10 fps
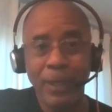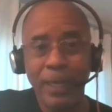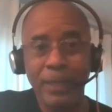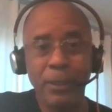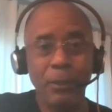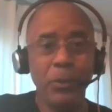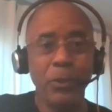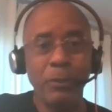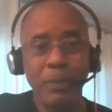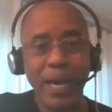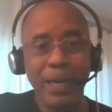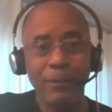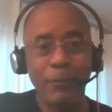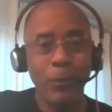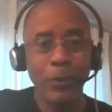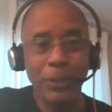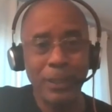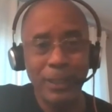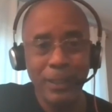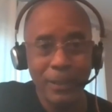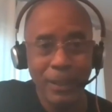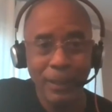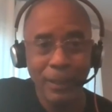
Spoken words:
and commuted back and forth to DC.